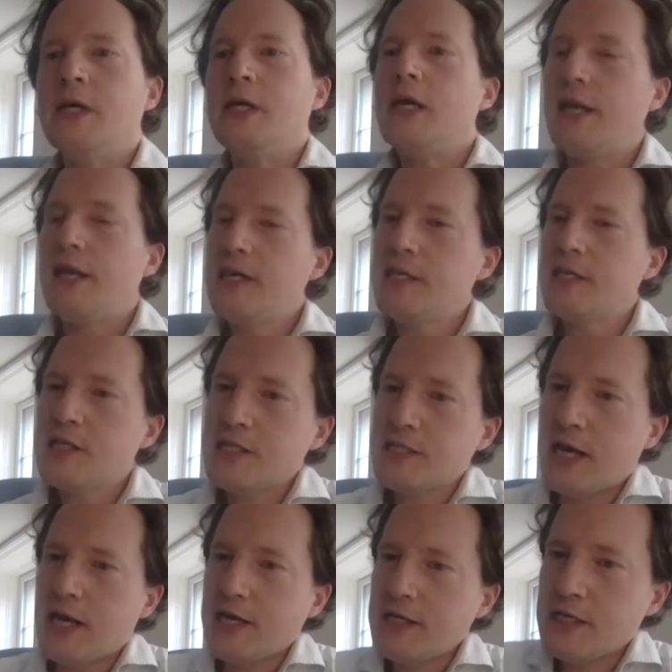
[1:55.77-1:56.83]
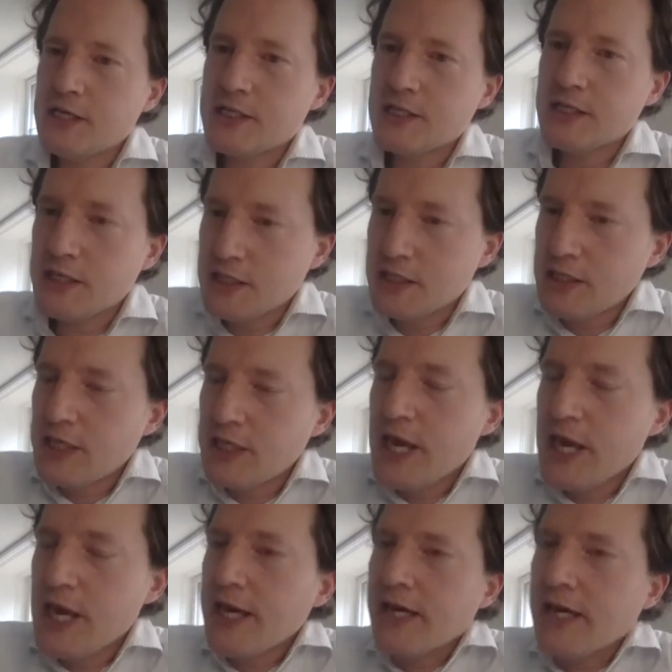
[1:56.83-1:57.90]
Liechtenstein, is the
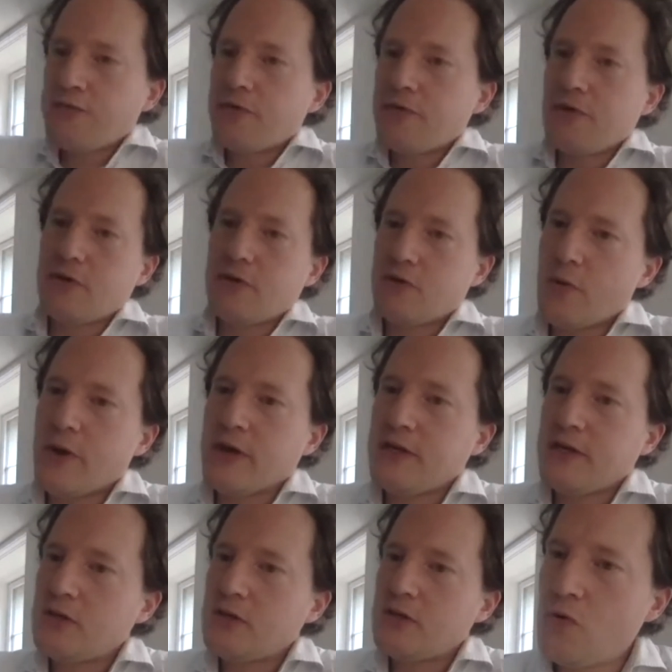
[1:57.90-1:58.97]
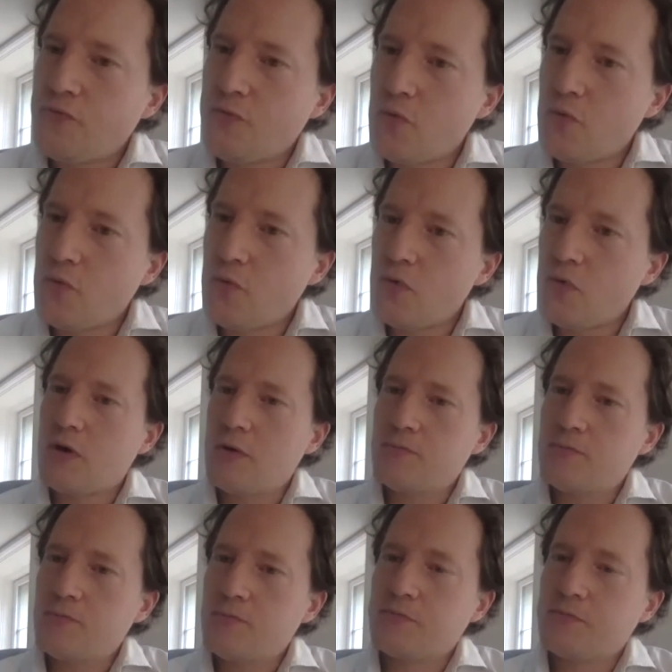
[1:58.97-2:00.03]
AIF the way to go for
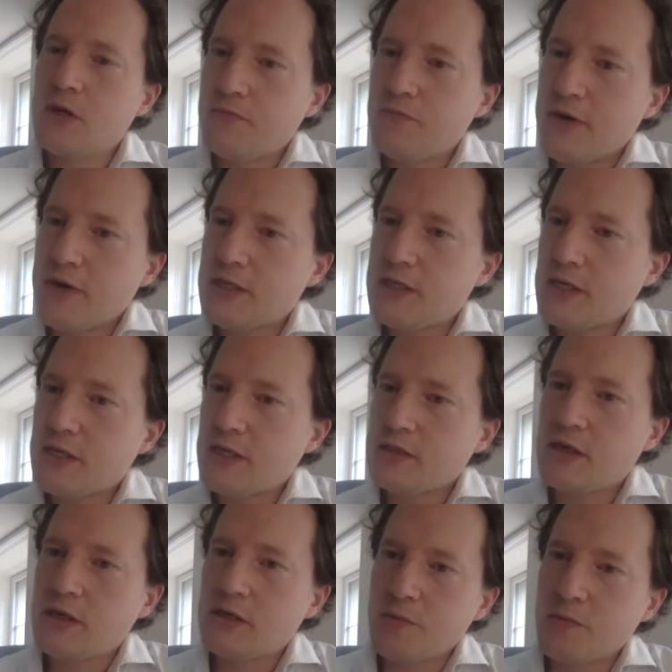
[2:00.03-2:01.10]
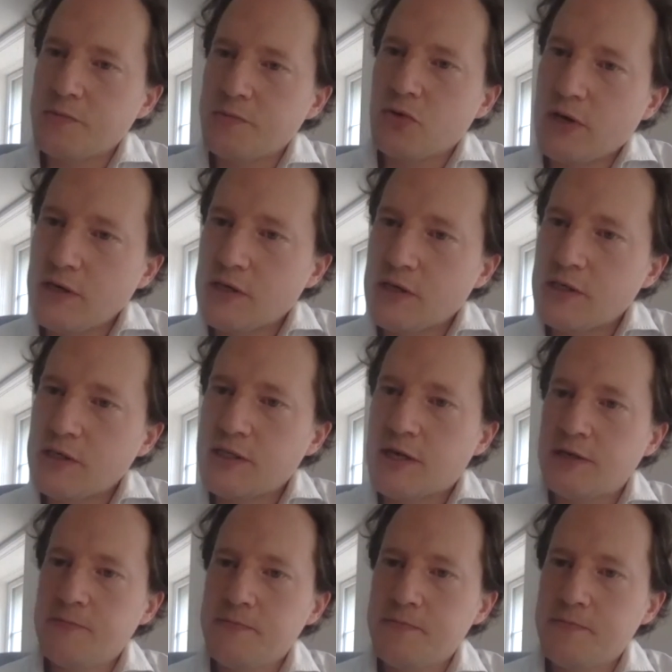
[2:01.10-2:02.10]
investing in crypto in Liechtenstein?